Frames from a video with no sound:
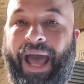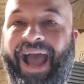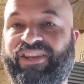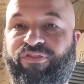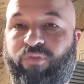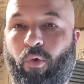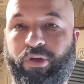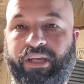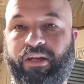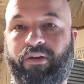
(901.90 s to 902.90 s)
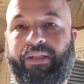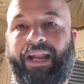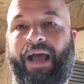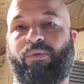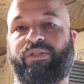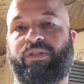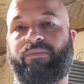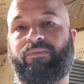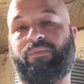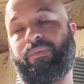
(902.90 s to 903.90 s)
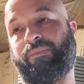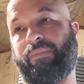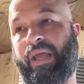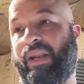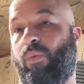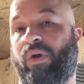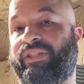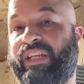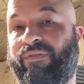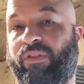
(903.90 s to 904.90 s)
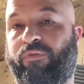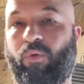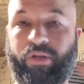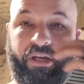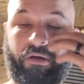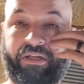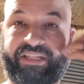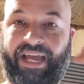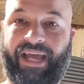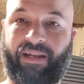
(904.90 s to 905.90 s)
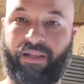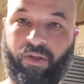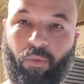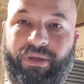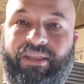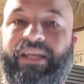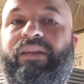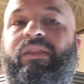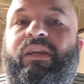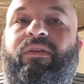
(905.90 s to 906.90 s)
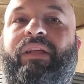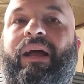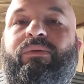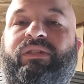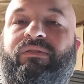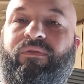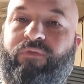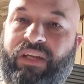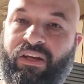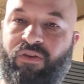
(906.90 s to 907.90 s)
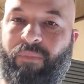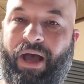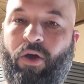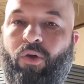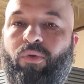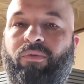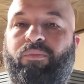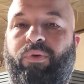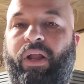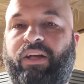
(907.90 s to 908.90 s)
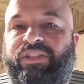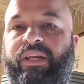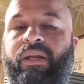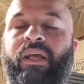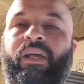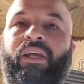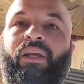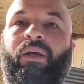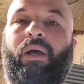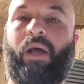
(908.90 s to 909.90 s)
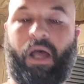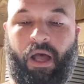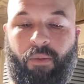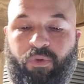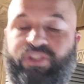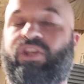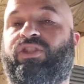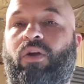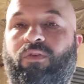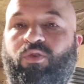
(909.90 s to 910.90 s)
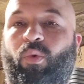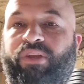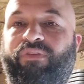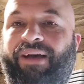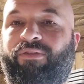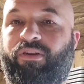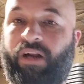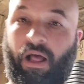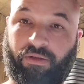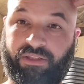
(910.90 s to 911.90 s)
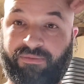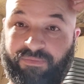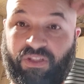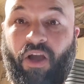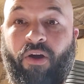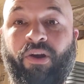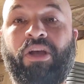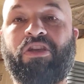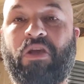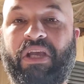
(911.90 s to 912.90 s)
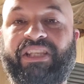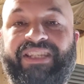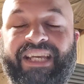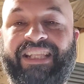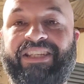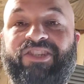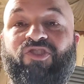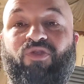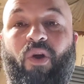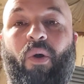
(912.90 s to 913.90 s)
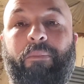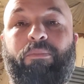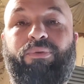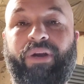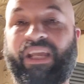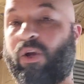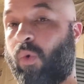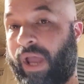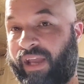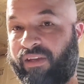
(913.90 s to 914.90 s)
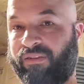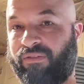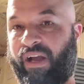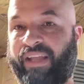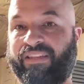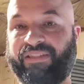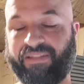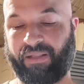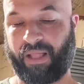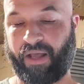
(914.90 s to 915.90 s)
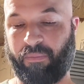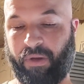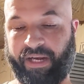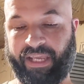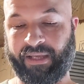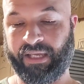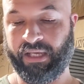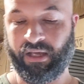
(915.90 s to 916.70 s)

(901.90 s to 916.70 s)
last full year that I was, and it wasn't even the full year because I had a little bit at the end of the year that I was feeding my own production, was just over $2,500. So you can see this is growing pretty quick, right? This is a lot of money.